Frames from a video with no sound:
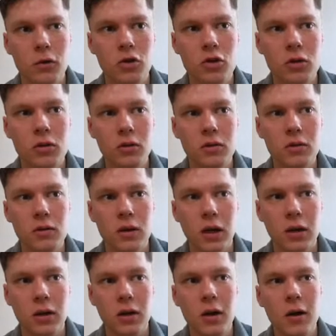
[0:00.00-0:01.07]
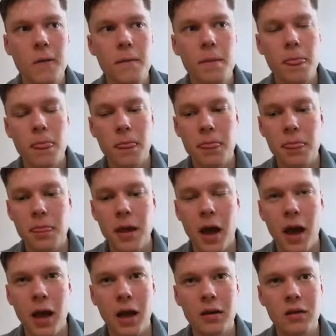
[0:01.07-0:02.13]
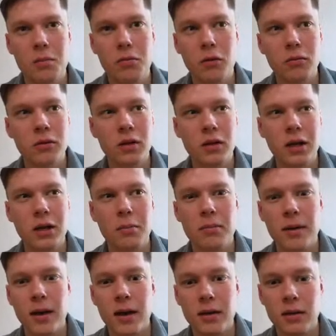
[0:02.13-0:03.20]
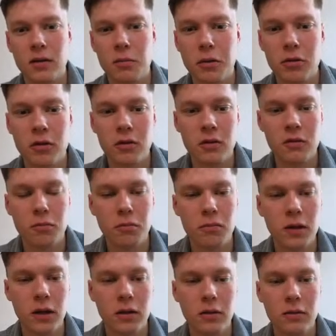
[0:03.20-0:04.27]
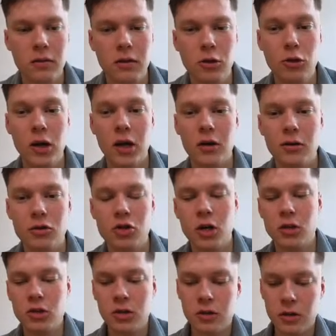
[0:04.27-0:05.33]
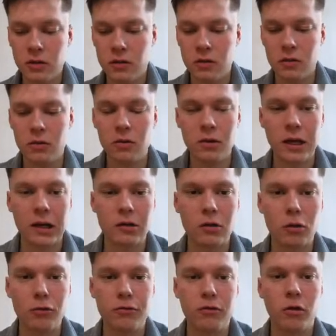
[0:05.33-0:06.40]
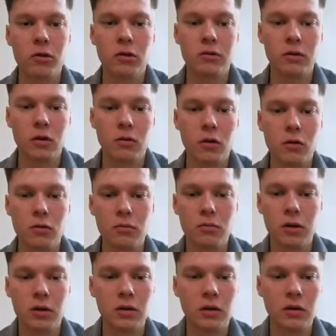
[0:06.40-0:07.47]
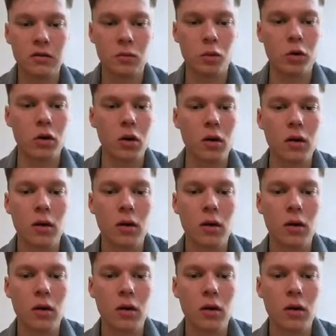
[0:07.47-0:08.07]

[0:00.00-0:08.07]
shouldn't, that's probably a bad experience if you cannot change it. It's no fault of your own, but it doesn't work.